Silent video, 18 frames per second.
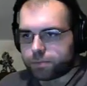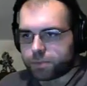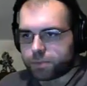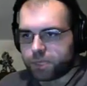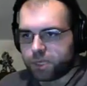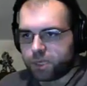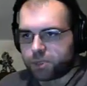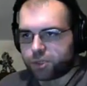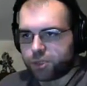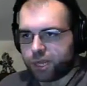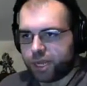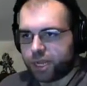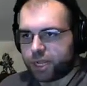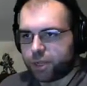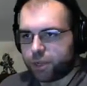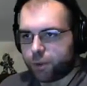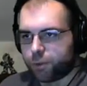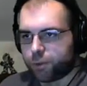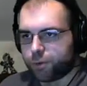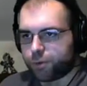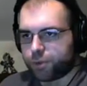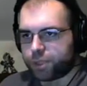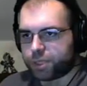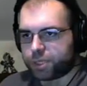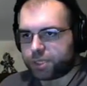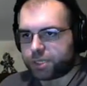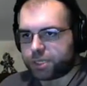Try to go through
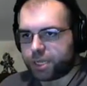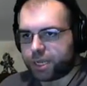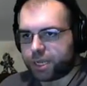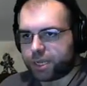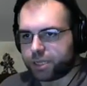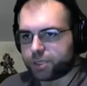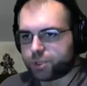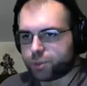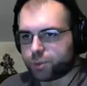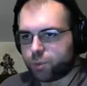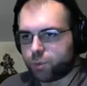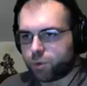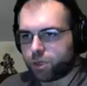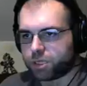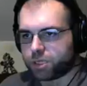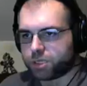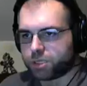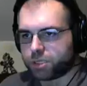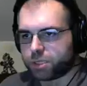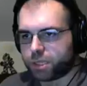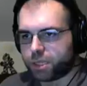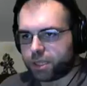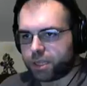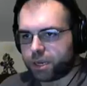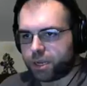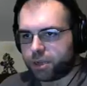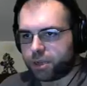this stage once, and
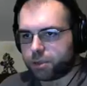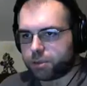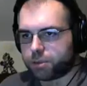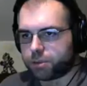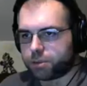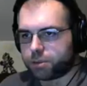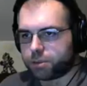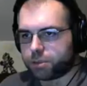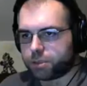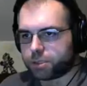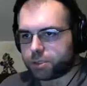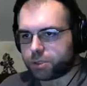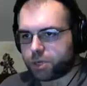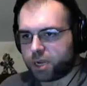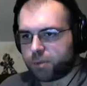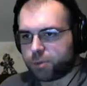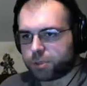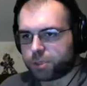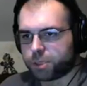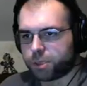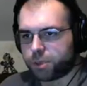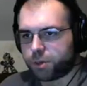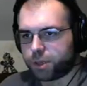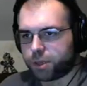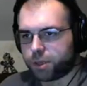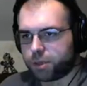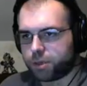then I'll describe what's
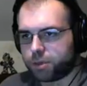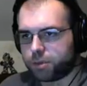going on.